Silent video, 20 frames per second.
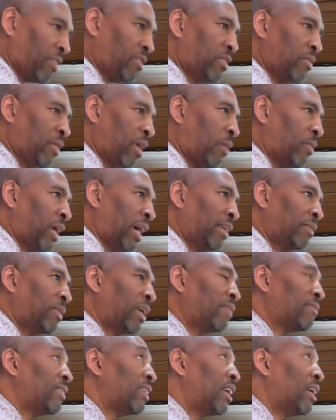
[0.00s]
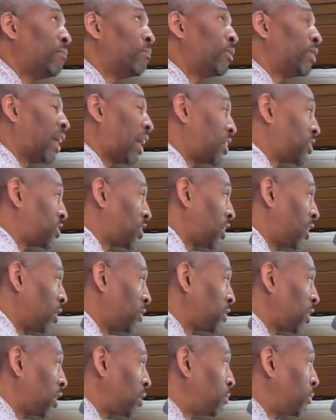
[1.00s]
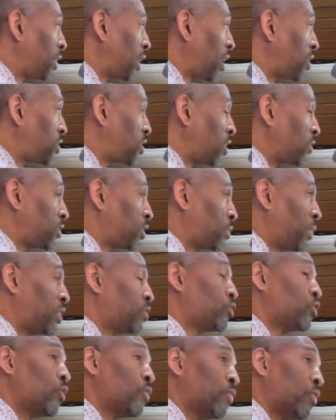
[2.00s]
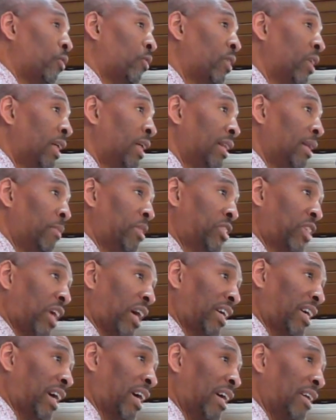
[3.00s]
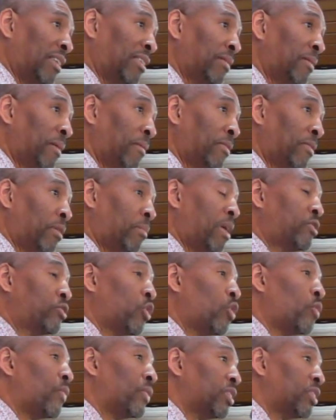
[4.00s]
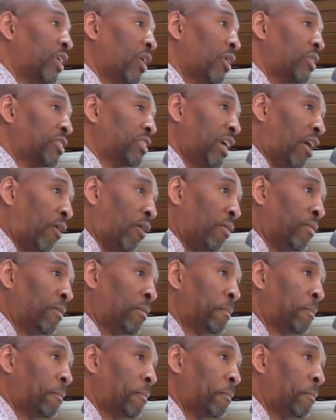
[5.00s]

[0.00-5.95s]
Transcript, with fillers: Mr. all, we have, we have to humble ourselves, humble ourselves to be truthful. Let me say it again to be truthful to yourself.